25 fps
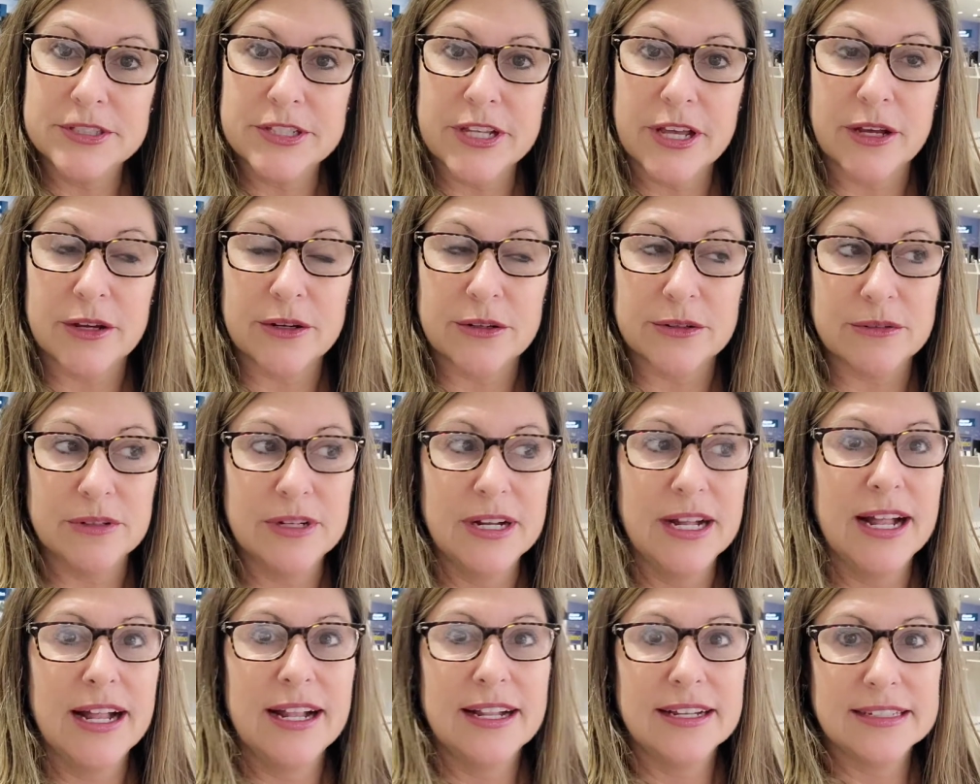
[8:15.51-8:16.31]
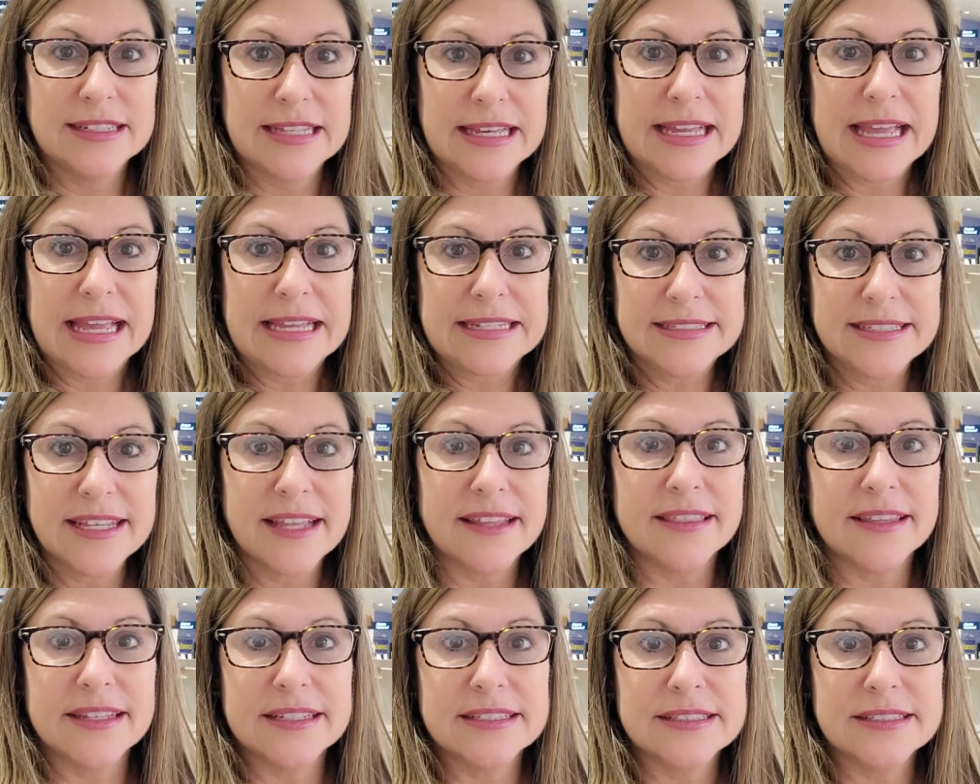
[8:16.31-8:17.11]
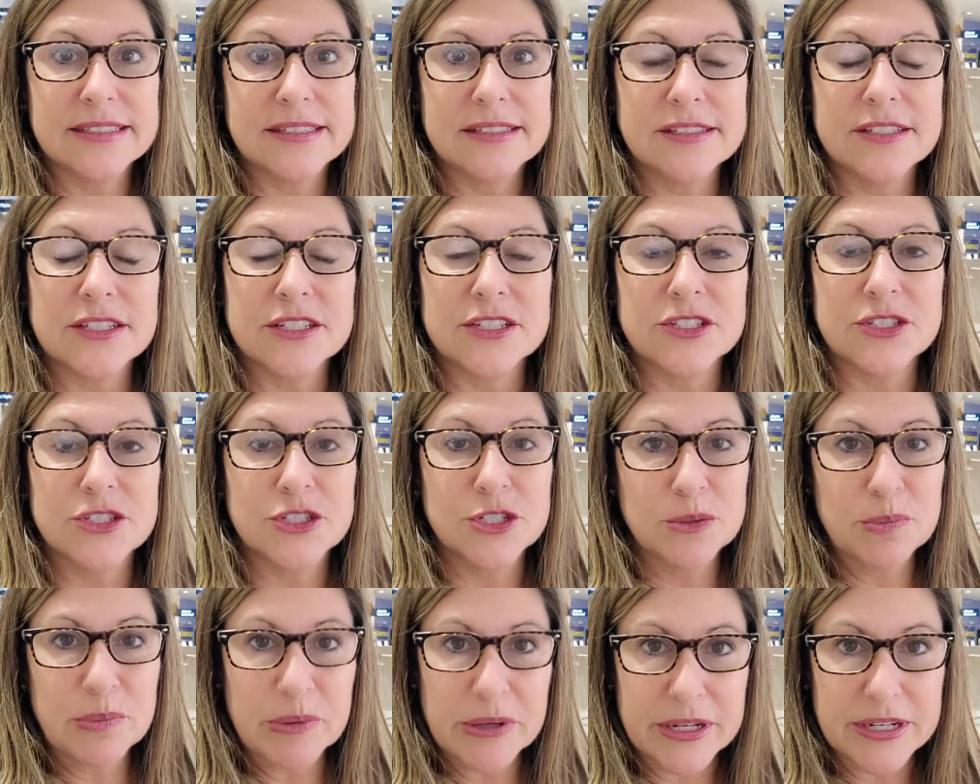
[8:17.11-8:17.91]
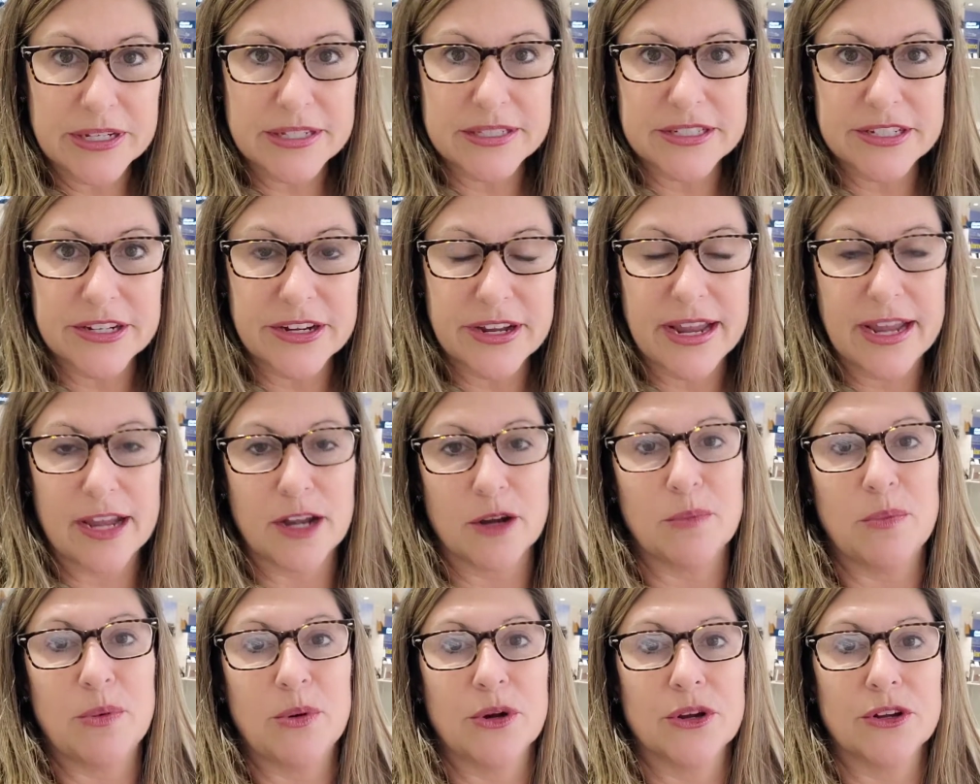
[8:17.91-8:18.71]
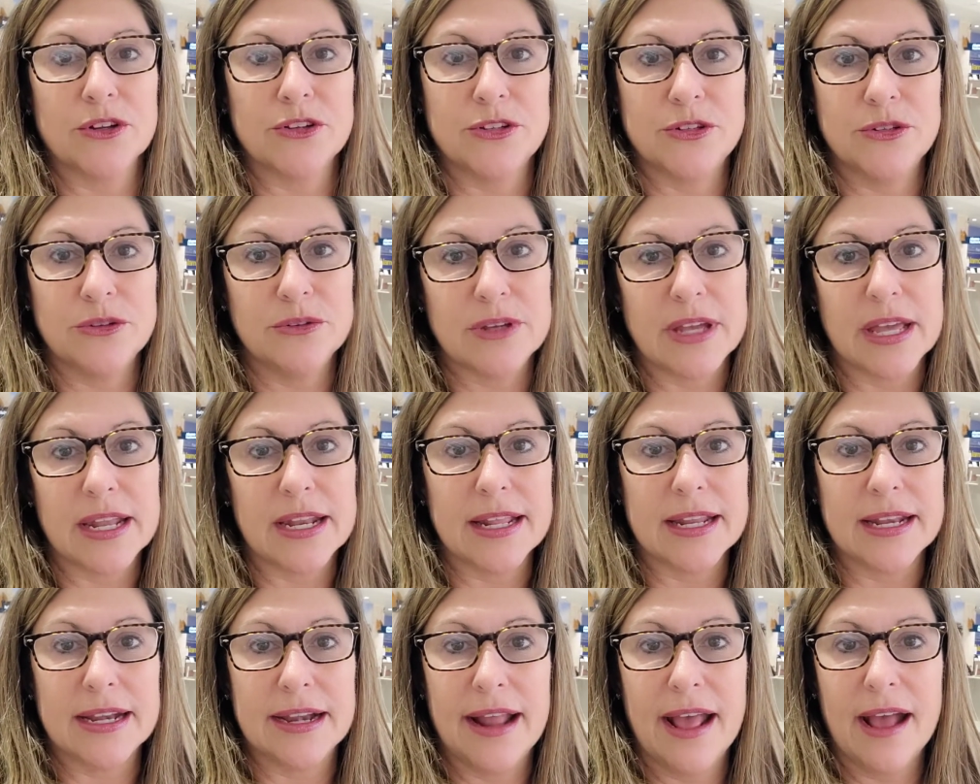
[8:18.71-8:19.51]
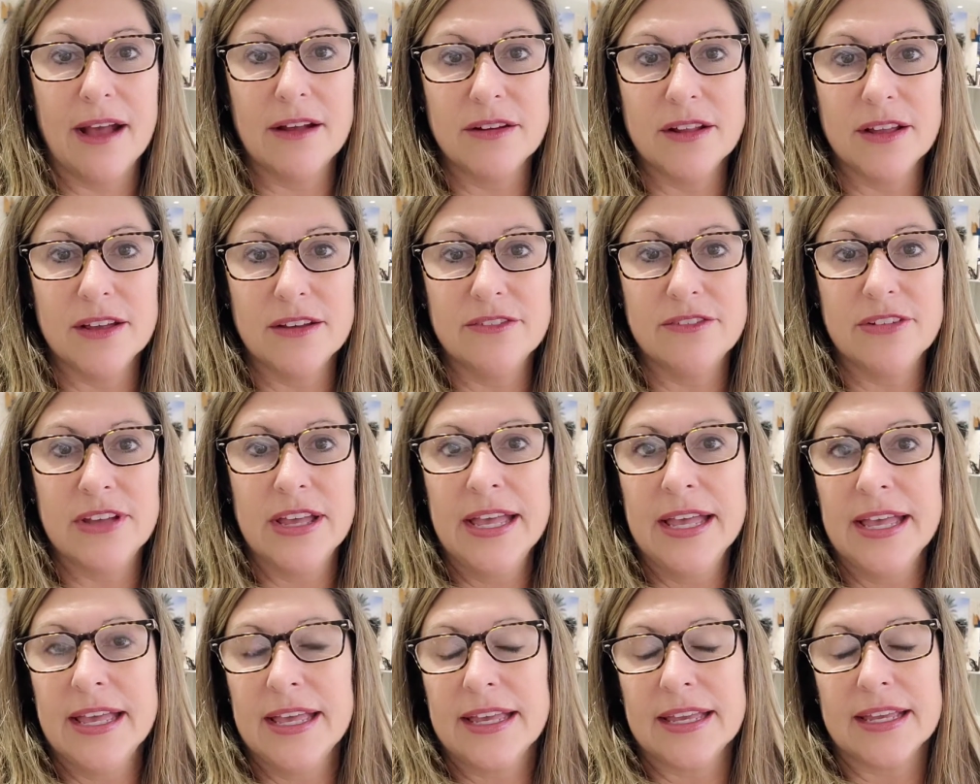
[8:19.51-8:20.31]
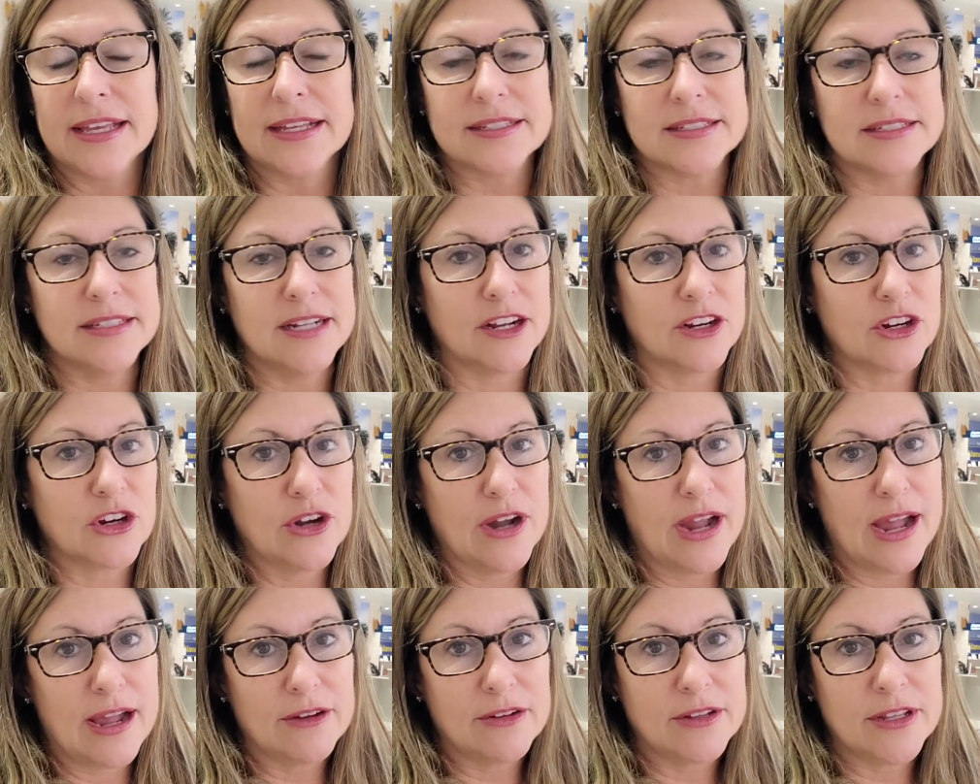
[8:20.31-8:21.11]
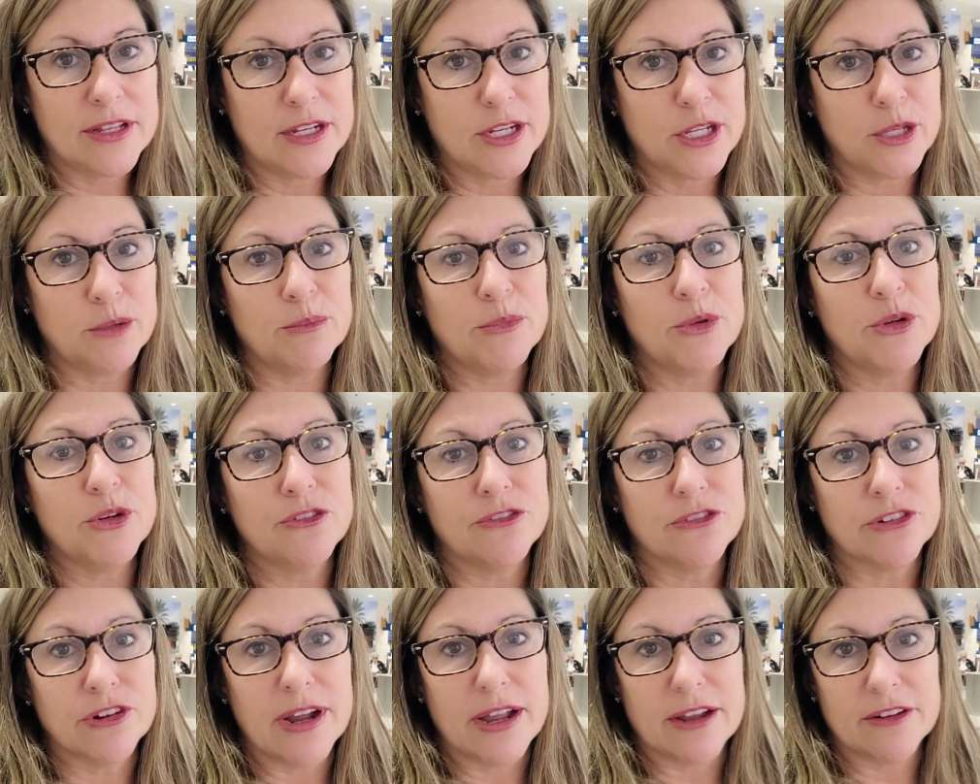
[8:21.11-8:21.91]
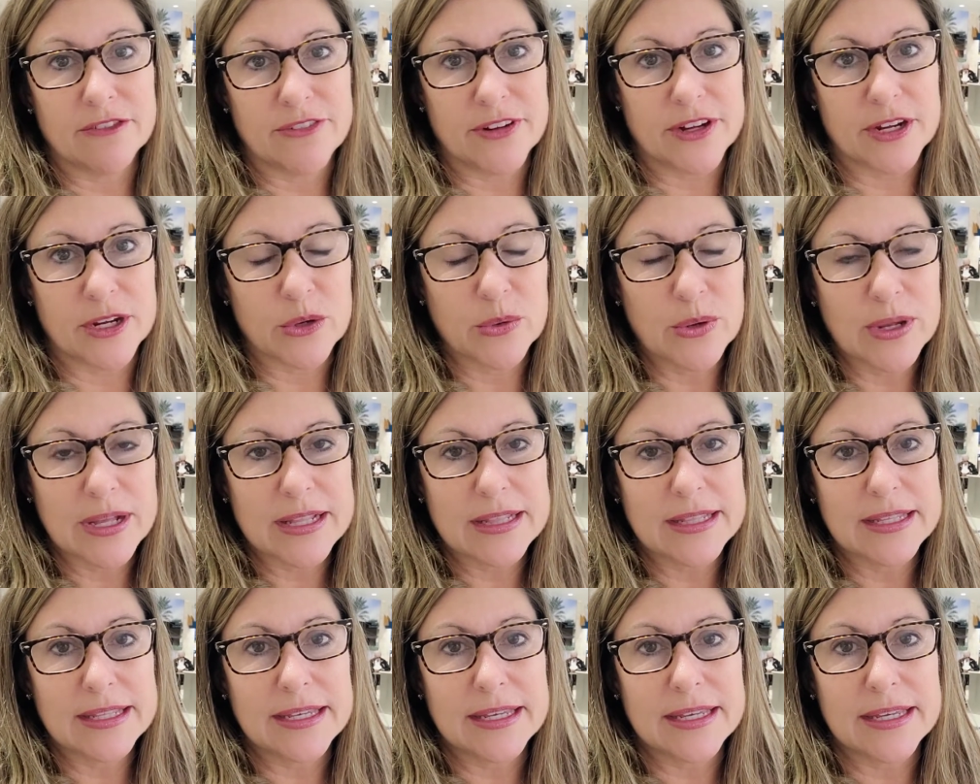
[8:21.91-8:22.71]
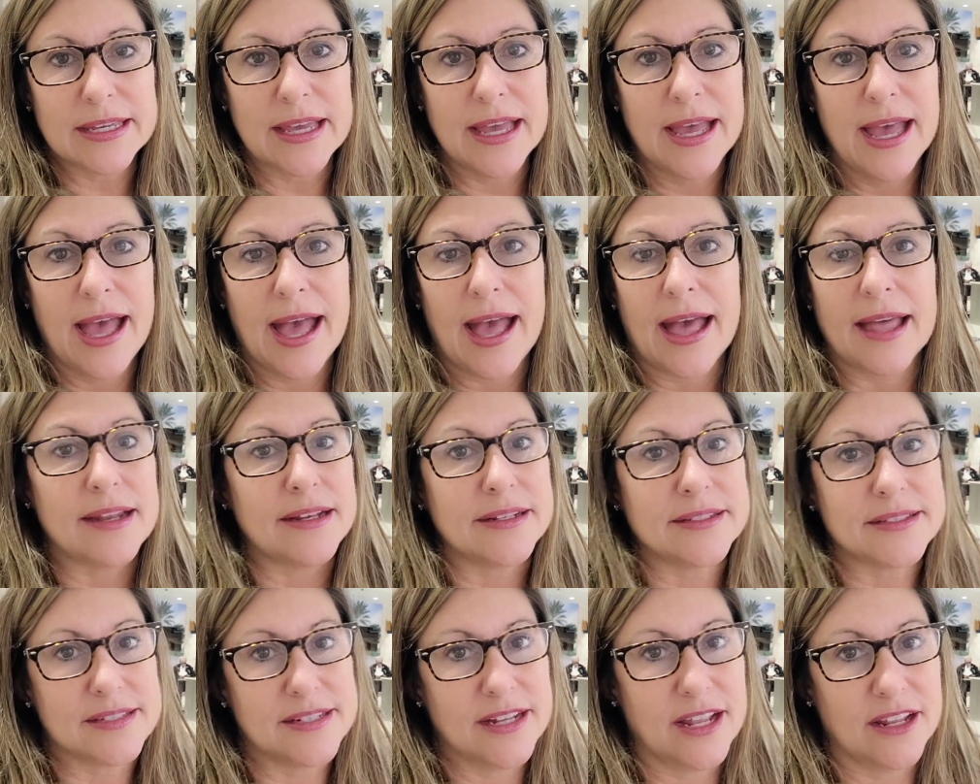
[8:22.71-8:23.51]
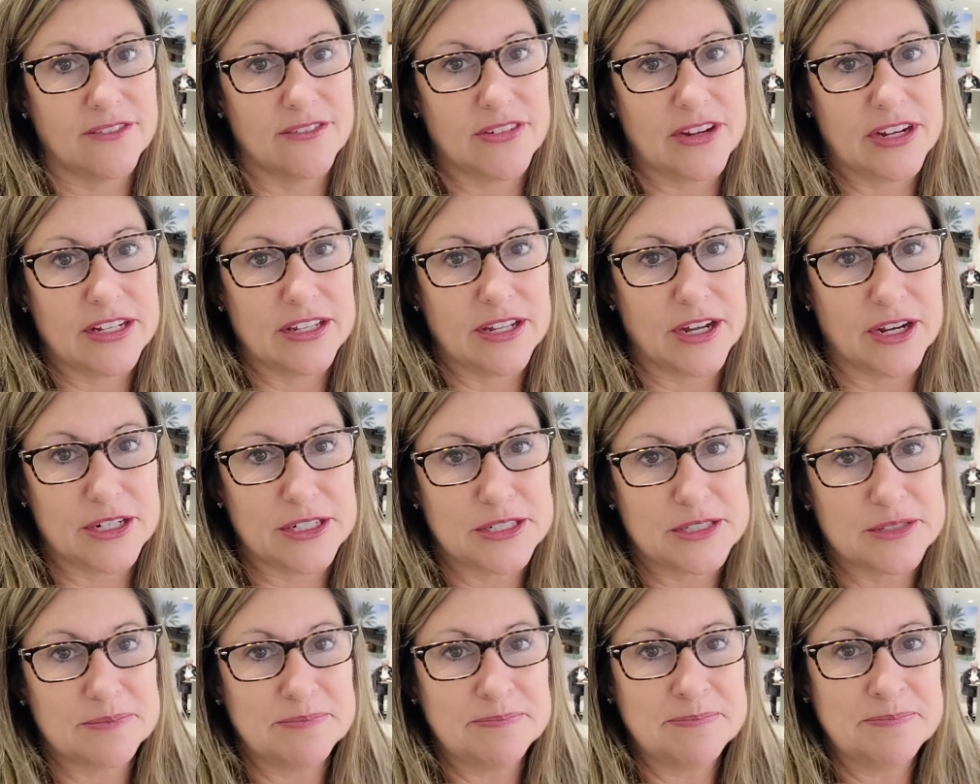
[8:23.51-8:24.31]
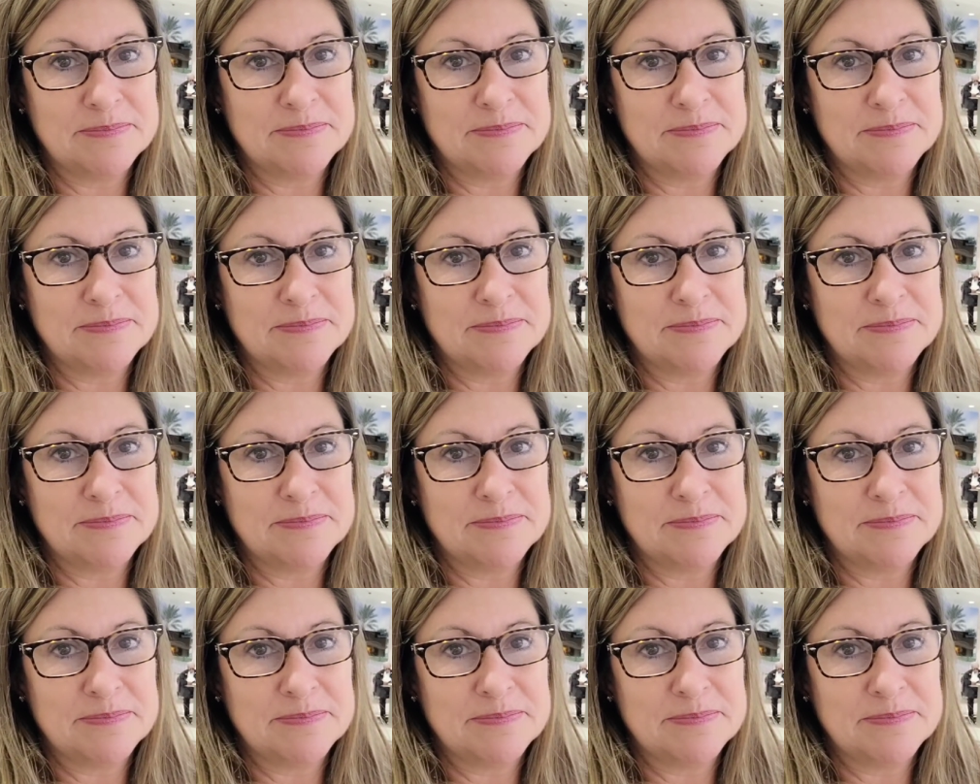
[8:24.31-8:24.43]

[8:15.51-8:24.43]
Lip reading: So like I said, this is a super easy airport to get in and out of. It's not crowded, you move around very quickly, and it's not very large.